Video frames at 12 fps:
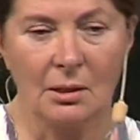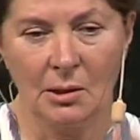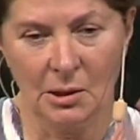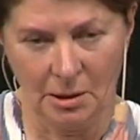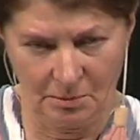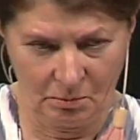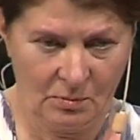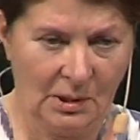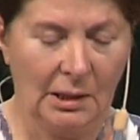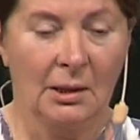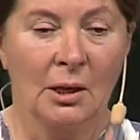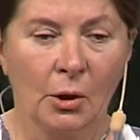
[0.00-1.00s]
you know,
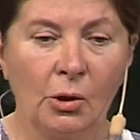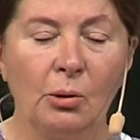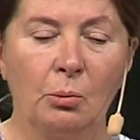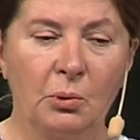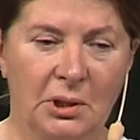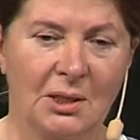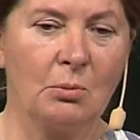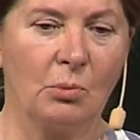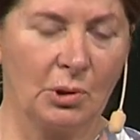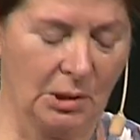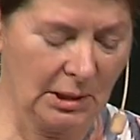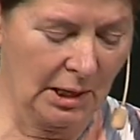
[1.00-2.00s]
who doesn't
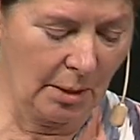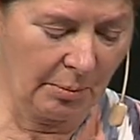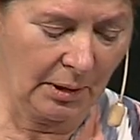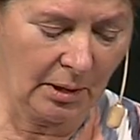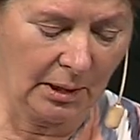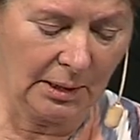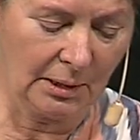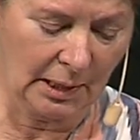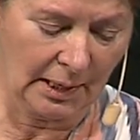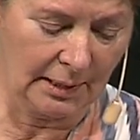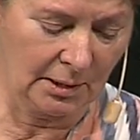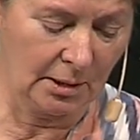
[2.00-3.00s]
want to get behind
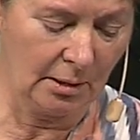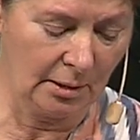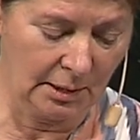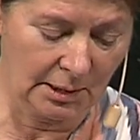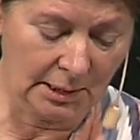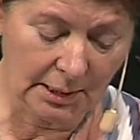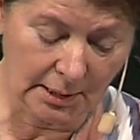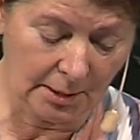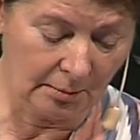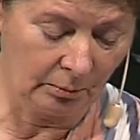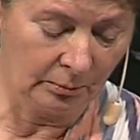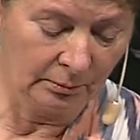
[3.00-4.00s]
that
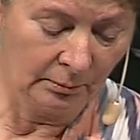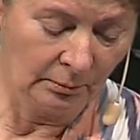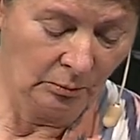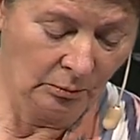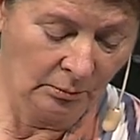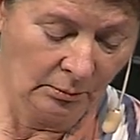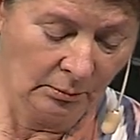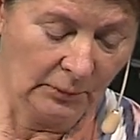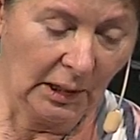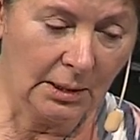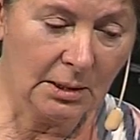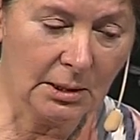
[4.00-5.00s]
idea?
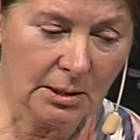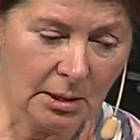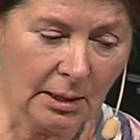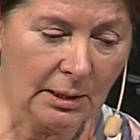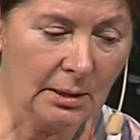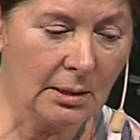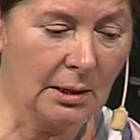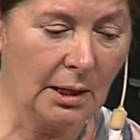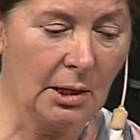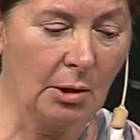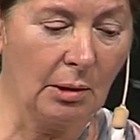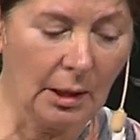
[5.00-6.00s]
And design can
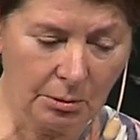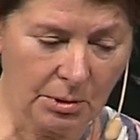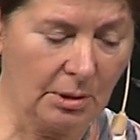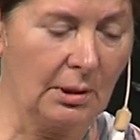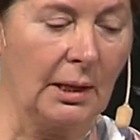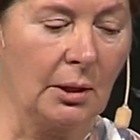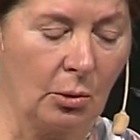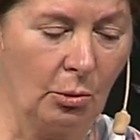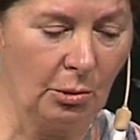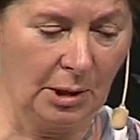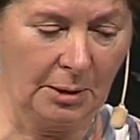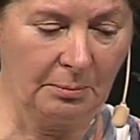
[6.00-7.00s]
get you out of that
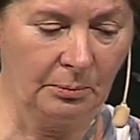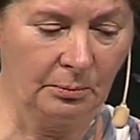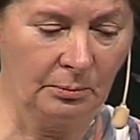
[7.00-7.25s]
corner.